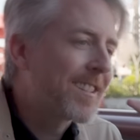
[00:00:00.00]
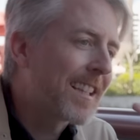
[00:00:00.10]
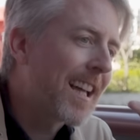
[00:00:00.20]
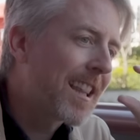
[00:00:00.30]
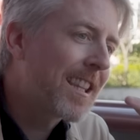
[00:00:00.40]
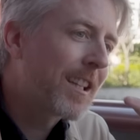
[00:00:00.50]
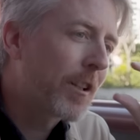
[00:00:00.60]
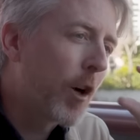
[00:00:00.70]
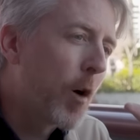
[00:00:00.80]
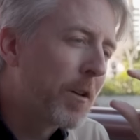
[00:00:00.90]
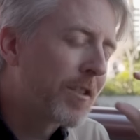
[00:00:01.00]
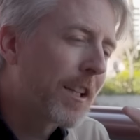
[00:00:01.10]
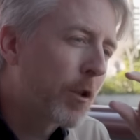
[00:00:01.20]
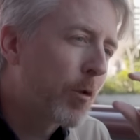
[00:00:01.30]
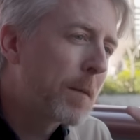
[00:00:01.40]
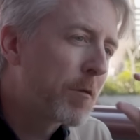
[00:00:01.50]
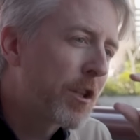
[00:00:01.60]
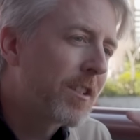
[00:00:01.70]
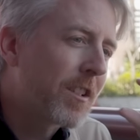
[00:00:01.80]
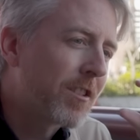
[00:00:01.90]
It's like that thicker, almost like cream
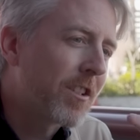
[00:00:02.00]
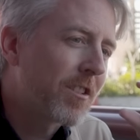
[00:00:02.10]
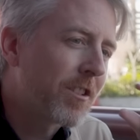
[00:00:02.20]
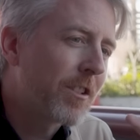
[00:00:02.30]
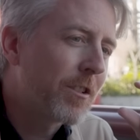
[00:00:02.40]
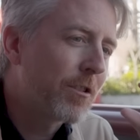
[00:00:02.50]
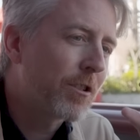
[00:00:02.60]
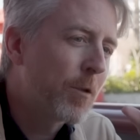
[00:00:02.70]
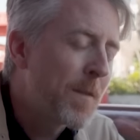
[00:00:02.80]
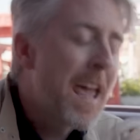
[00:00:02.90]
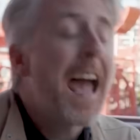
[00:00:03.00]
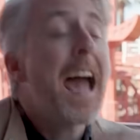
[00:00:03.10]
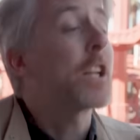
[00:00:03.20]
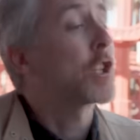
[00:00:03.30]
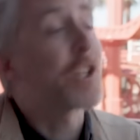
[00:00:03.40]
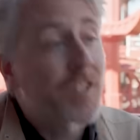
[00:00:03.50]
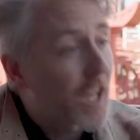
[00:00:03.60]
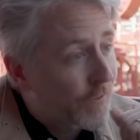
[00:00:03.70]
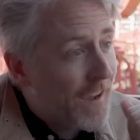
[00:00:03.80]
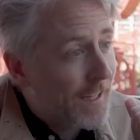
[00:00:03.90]
cheese consistency you're used to at a
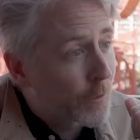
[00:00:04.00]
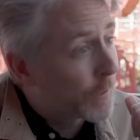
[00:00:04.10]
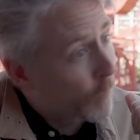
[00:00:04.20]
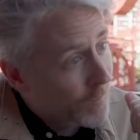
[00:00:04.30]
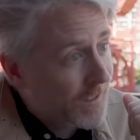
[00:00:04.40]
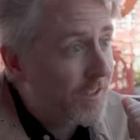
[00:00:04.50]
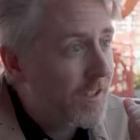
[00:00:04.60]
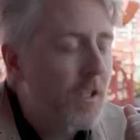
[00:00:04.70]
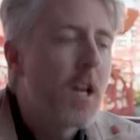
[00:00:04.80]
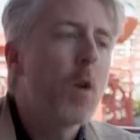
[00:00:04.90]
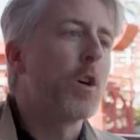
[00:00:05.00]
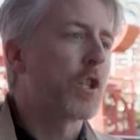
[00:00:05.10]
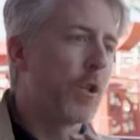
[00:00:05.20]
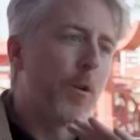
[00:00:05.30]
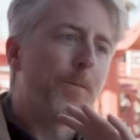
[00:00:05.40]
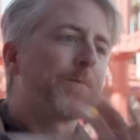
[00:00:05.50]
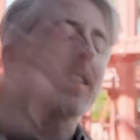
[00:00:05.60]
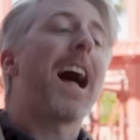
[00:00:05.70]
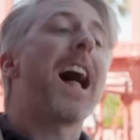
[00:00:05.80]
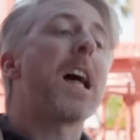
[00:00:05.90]
Cheesecake Factory, for instance, which, dude,
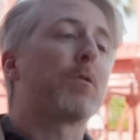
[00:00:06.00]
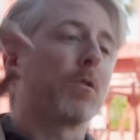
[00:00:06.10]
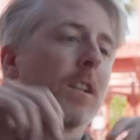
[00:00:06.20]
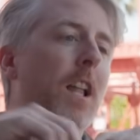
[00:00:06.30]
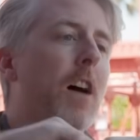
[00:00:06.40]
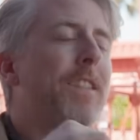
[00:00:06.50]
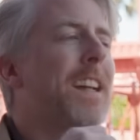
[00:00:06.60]
I absolutely love.